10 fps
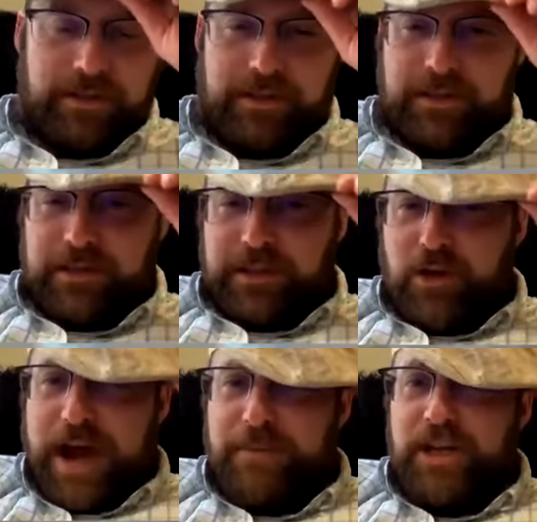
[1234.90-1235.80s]
You
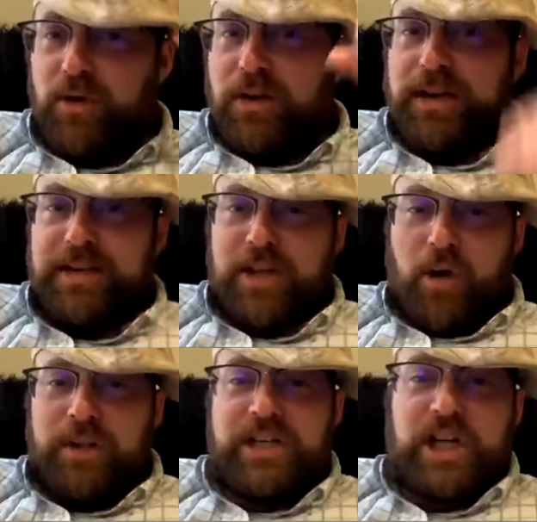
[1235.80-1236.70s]
got me doing this.
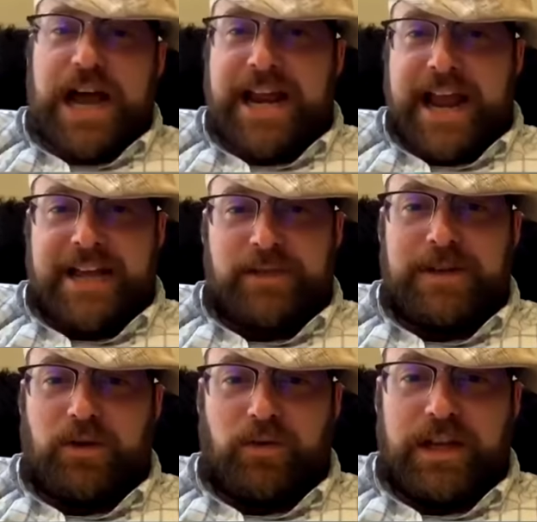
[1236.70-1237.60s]
Only China has me
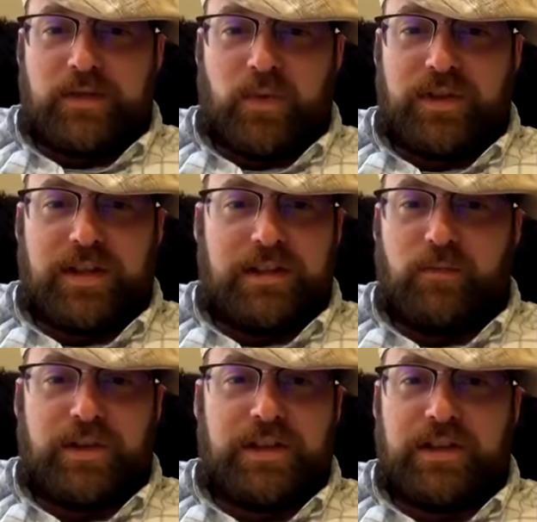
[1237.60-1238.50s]
do this with the
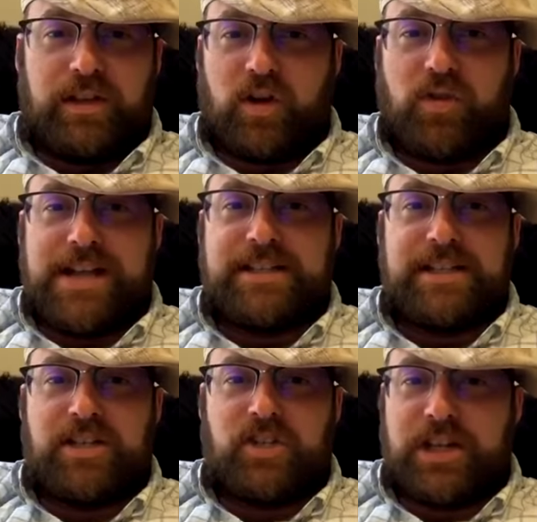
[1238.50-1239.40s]
with the, the crazy
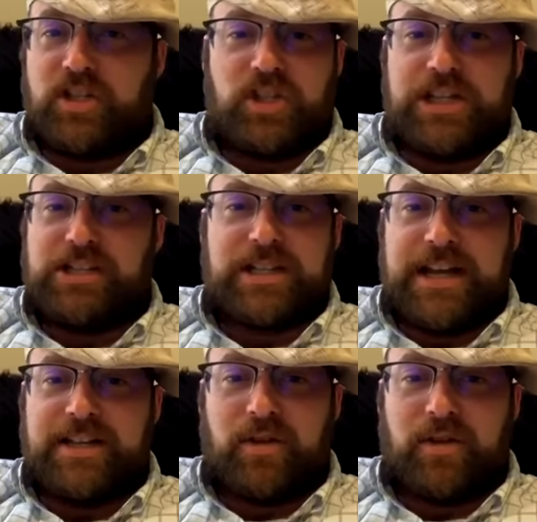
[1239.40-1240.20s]
shit she says on